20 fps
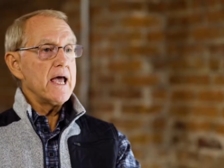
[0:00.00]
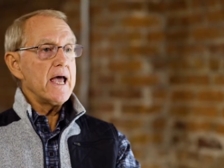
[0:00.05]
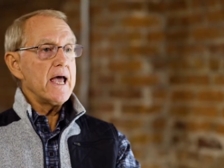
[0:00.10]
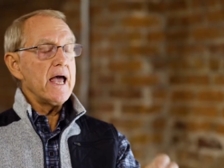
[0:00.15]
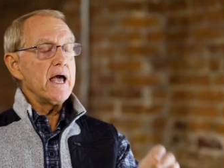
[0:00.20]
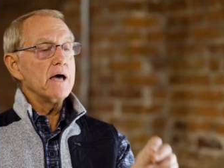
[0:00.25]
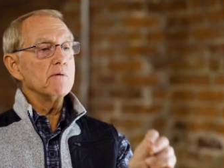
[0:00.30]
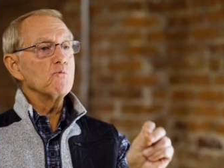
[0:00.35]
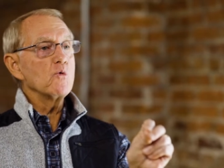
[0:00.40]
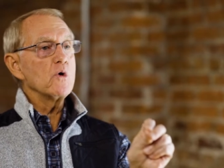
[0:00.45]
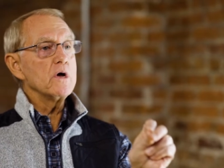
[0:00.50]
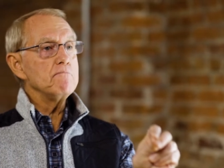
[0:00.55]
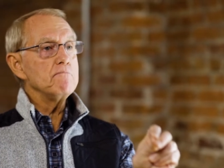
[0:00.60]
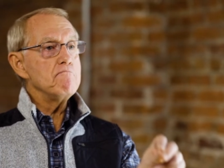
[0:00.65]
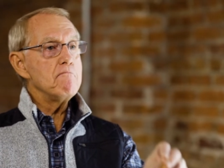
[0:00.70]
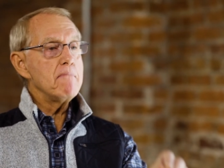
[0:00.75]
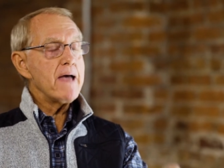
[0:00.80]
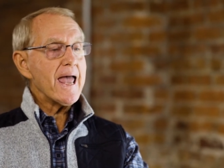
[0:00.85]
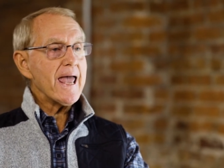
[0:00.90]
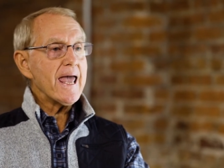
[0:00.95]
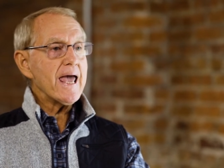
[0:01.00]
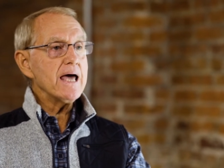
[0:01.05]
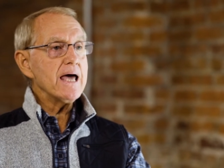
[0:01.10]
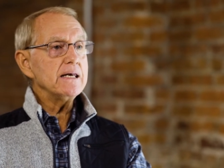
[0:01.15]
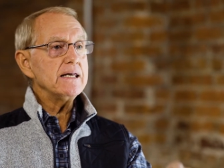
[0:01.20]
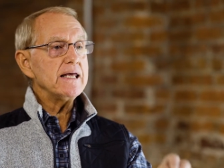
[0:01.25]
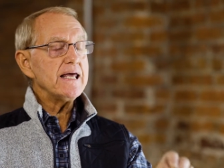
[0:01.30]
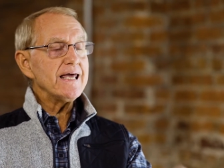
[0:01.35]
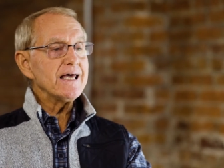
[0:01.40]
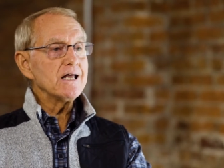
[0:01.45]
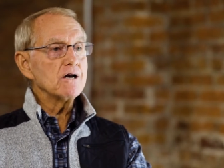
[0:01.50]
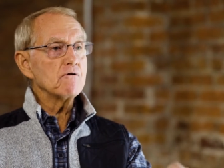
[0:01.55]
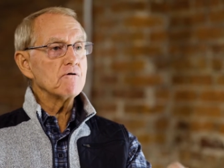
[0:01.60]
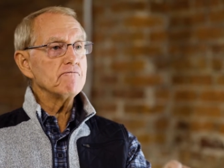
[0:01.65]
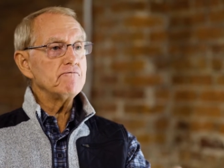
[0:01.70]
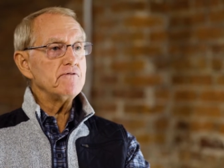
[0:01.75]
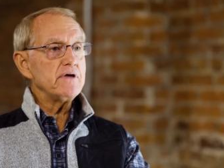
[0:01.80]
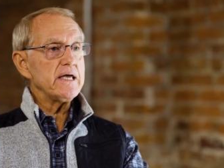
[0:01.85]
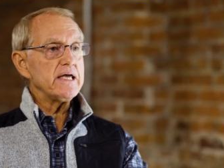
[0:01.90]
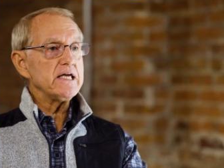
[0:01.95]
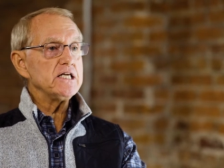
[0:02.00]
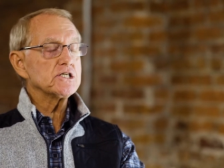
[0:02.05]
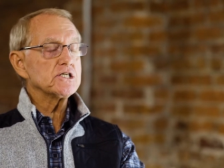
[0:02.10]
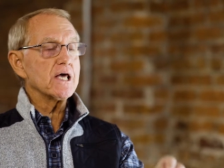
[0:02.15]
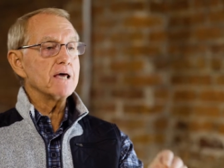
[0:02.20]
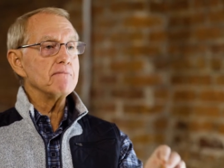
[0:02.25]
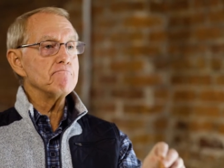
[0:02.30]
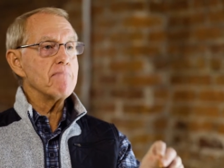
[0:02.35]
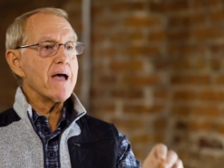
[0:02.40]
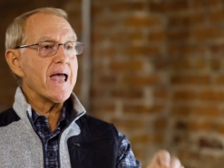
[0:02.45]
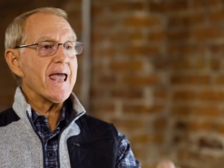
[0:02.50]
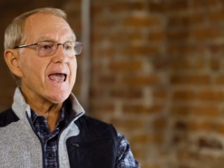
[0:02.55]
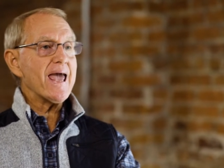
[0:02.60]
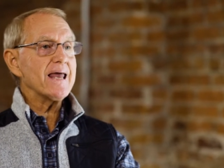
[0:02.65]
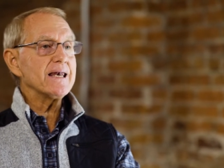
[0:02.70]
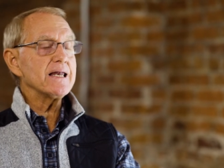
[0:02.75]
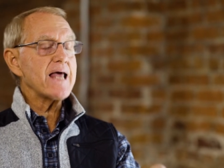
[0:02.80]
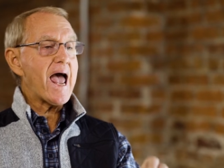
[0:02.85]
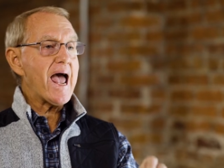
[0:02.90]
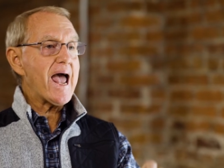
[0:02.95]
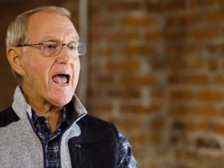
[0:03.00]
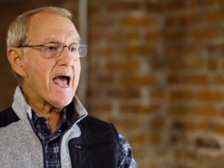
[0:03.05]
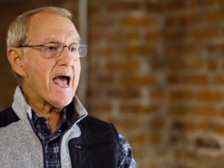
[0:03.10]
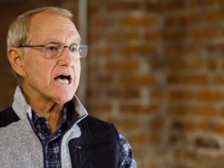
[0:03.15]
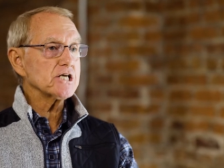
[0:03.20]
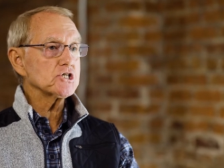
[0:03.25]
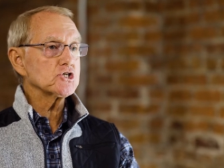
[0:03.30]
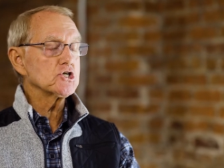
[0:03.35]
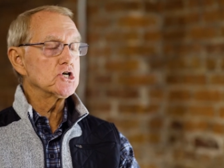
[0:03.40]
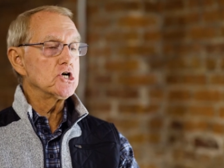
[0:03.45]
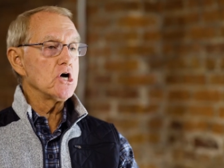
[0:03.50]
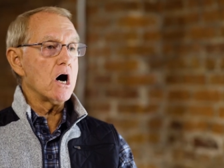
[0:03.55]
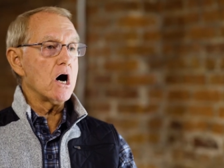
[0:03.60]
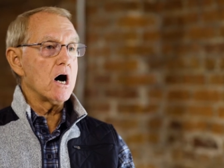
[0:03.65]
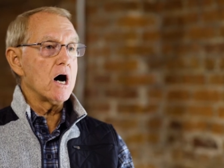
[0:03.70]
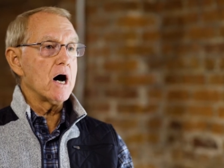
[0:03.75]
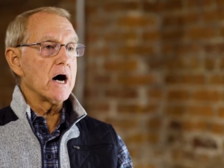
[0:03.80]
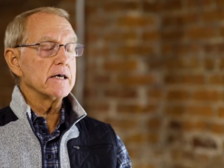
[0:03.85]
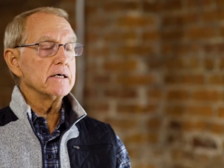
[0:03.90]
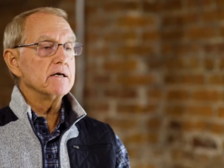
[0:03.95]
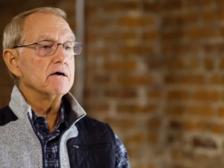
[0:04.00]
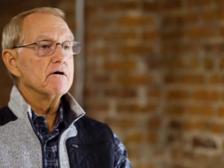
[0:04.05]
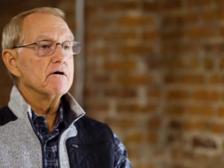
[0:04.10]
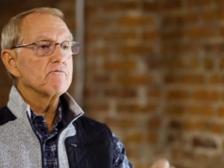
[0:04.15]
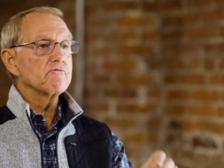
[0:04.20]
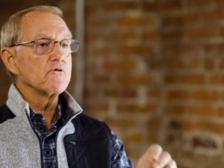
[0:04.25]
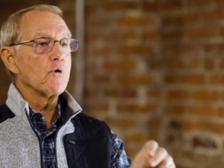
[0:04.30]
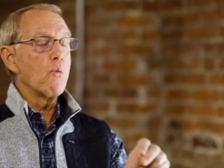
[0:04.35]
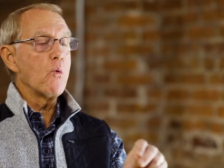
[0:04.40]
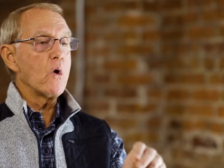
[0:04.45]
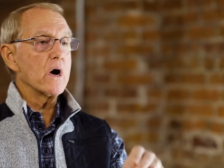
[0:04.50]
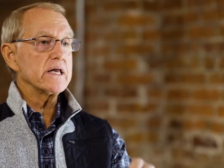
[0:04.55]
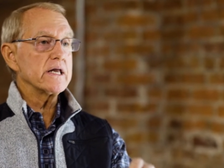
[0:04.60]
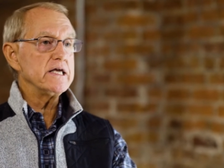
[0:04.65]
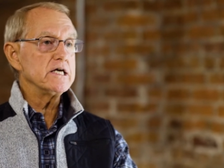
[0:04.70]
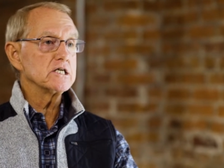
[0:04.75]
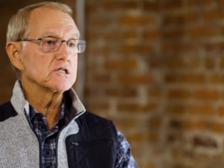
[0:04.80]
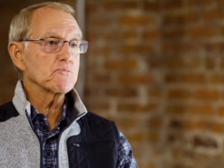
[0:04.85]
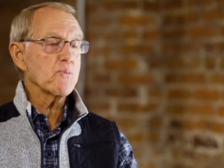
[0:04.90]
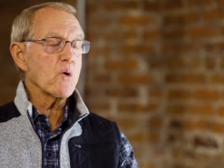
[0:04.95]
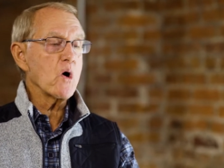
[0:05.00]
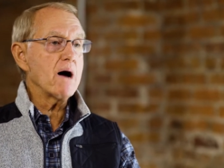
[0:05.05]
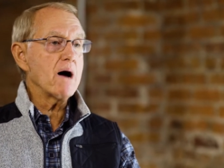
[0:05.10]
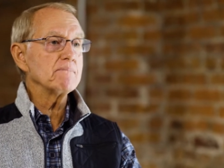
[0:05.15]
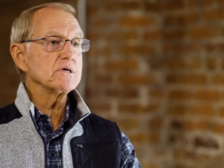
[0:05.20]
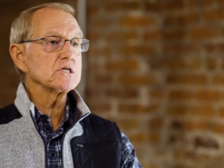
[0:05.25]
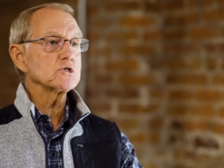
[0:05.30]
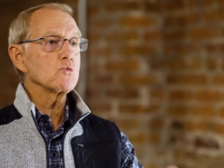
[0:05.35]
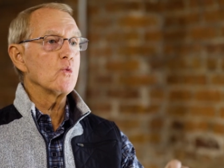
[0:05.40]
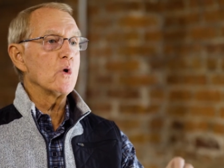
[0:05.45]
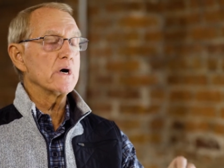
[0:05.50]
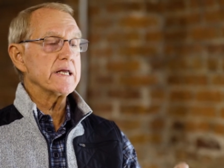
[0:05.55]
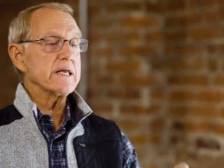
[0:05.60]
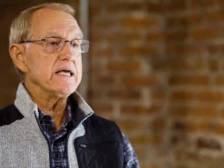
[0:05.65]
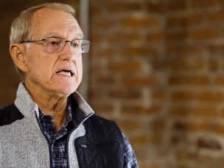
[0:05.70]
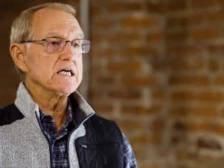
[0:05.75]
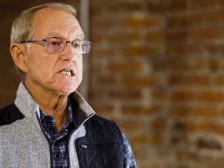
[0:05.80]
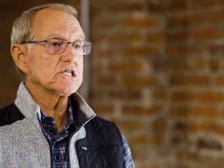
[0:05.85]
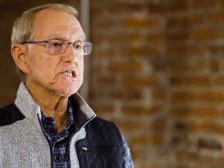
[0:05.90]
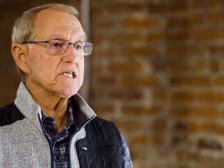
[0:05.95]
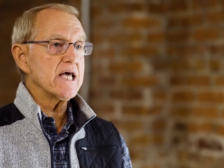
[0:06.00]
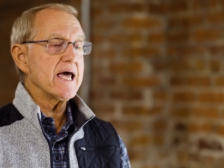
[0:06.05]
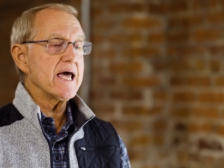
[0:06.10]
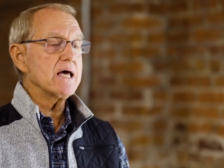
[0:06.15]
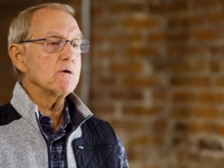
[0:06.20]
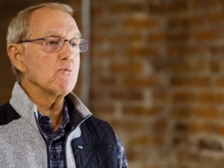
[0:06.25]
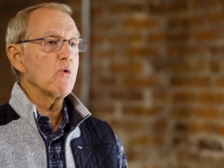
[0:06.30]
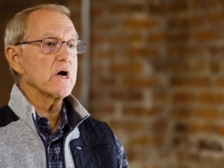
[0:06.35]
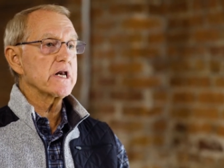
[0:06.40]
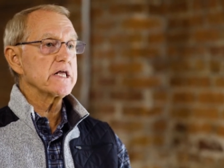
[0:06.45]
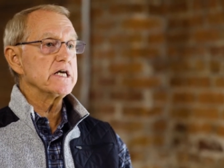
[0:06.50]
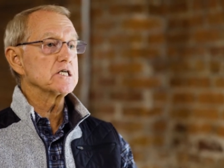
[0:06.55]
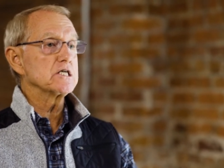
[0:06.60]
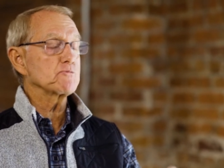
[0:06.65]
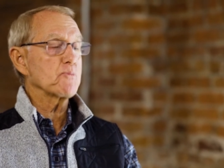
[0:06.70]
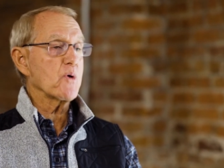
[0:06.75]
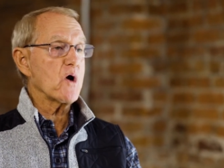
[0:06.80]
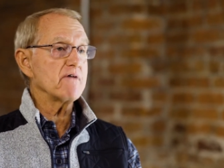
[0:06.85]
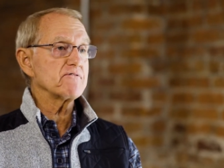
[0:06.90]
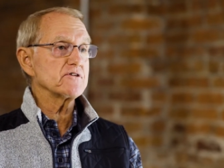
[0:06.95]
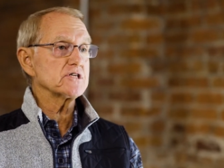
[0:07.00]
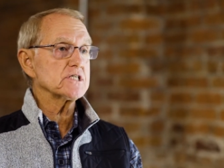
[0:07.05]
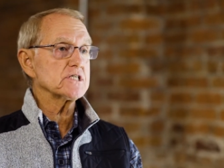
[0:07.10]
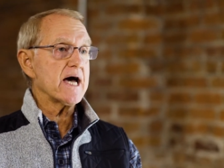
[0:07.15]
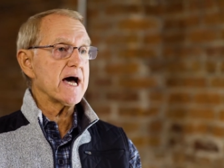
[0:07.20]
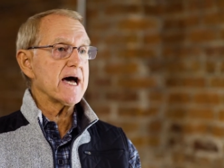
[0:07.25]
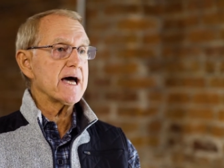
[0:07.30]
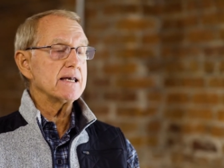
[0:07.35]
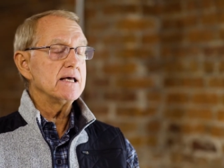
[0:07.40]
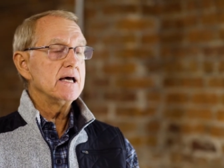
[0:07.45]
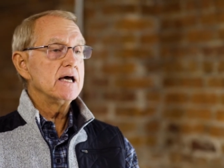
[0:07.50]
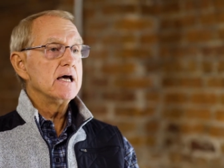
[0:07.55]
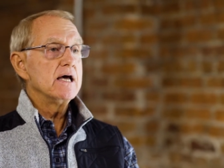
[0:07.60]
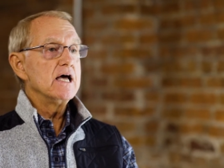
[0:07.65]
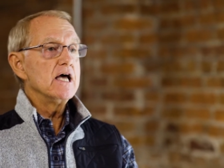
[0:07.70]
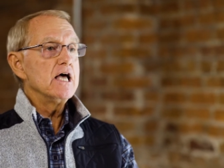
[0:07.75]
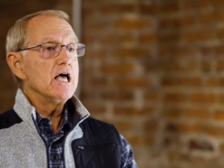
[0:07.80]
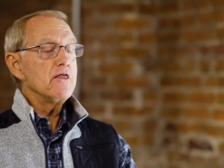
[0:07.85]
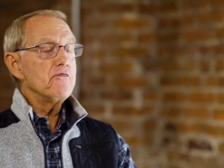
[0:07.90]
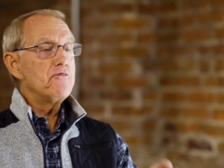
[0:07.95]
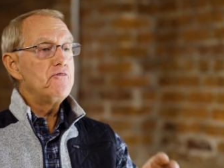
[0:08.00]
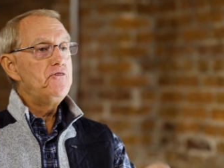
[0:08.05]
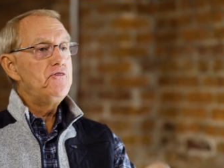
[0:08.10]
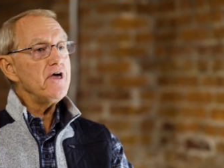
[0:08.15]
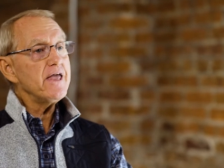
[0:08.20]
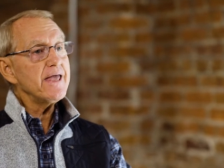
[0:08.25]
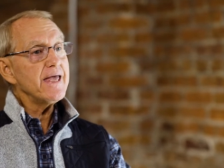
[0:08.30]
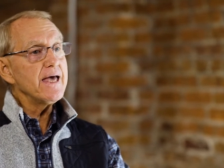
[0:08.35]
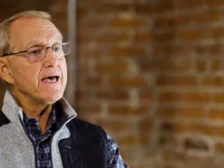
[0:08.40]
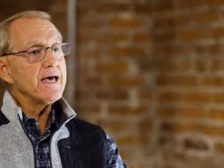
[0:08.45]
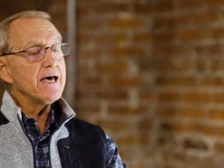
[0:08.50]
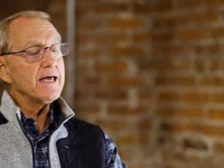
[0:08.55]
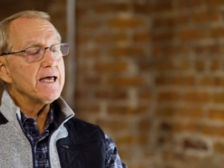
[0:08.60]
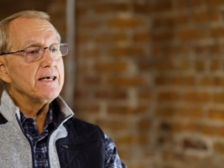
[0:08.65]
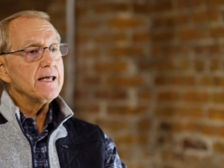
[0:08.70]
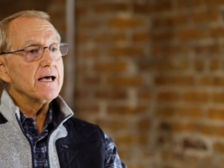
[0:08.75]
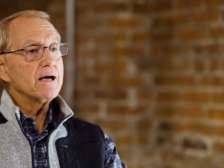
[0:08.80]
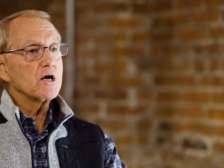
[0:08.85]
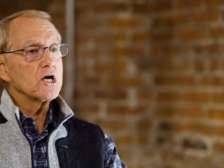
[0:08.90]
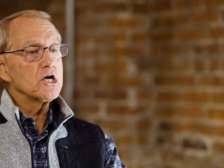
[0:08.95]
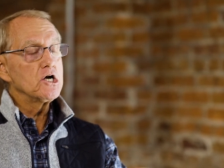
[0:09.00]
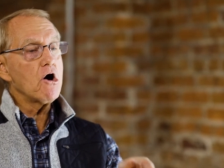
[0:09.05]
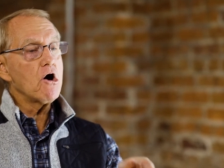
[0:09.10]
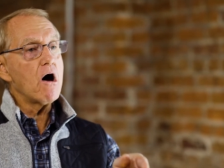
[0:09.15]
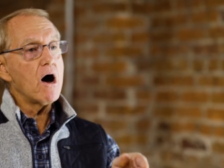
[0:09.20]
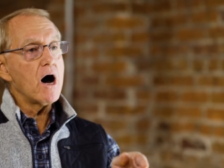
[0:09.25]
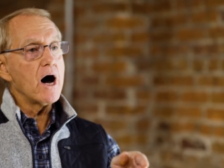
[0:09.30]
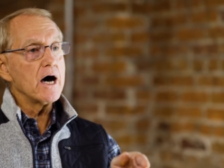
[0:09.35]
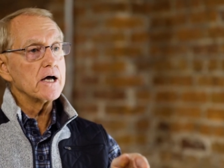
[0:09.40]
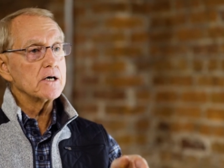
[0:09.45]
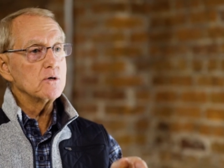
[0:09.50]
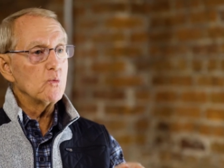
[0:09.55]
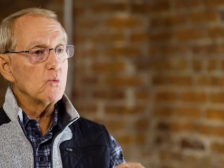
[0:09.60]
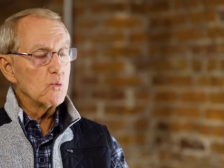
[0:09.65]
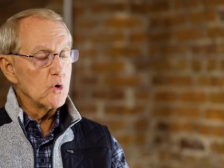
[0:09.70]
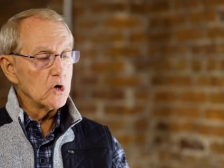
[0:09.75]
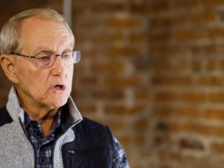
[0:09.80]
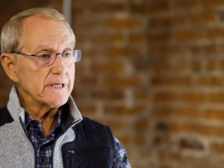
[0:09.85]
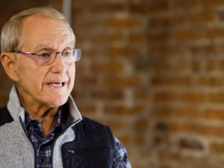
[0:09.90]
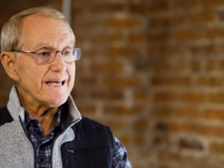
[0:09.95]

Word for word: and when man intervenes and man asks God for what he has promised, what he has said, what he has prophesied, then God will